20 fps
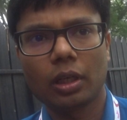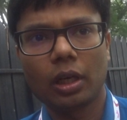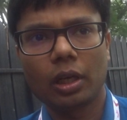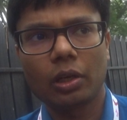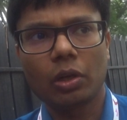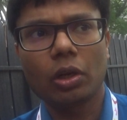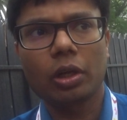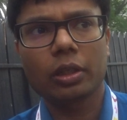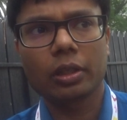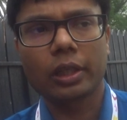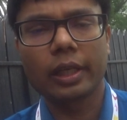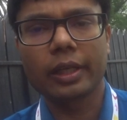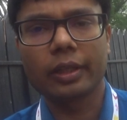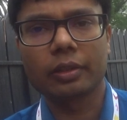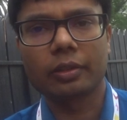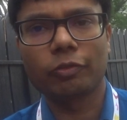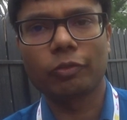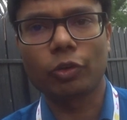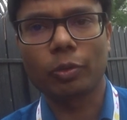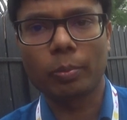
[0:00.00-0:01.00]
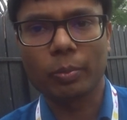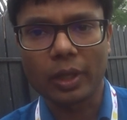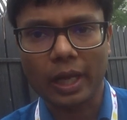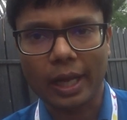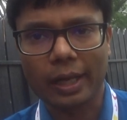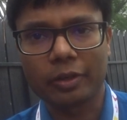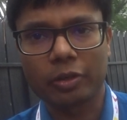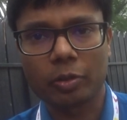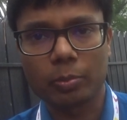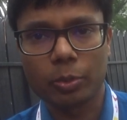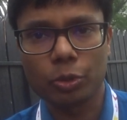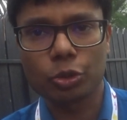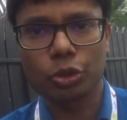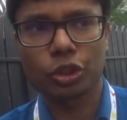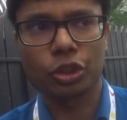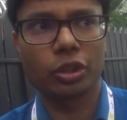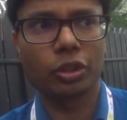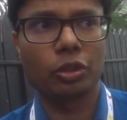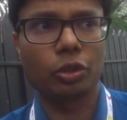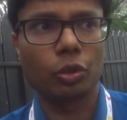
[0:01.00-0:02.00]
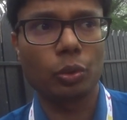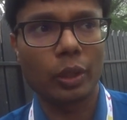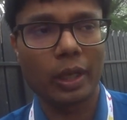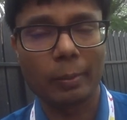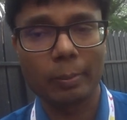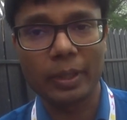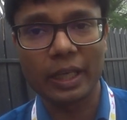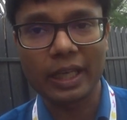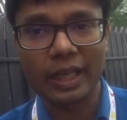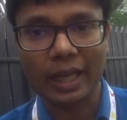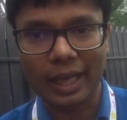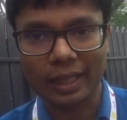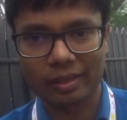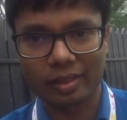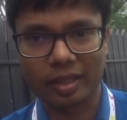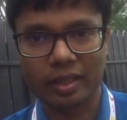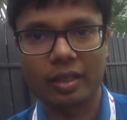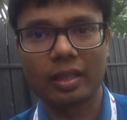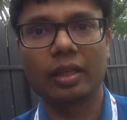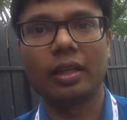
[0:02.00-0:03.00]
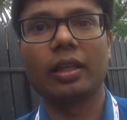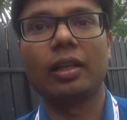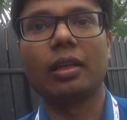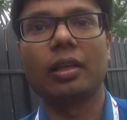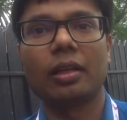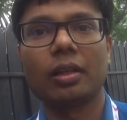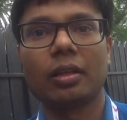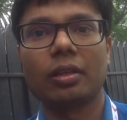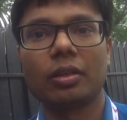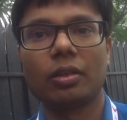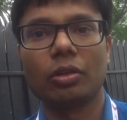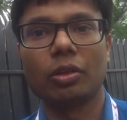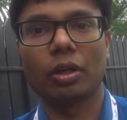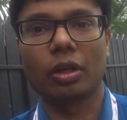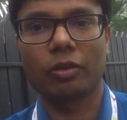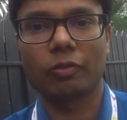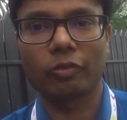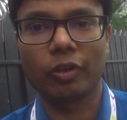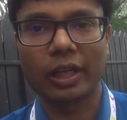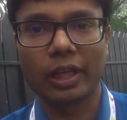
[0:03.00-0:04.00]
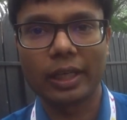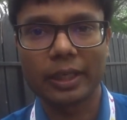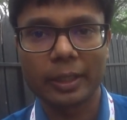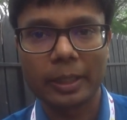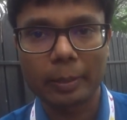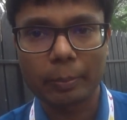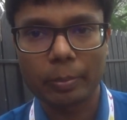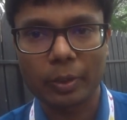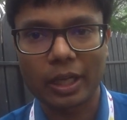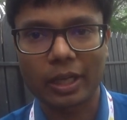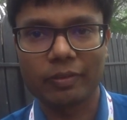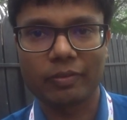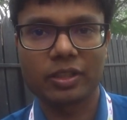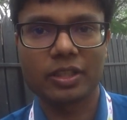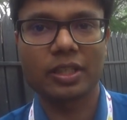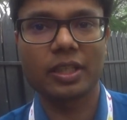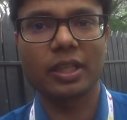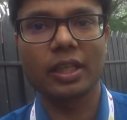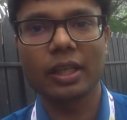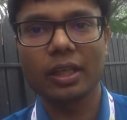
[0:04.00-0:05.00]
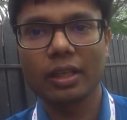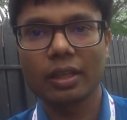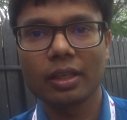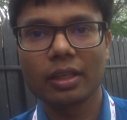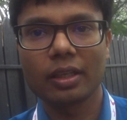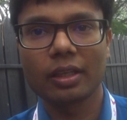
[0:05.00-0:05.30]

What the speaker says: A lot, like from the attribution to being ethical, not violating privacy.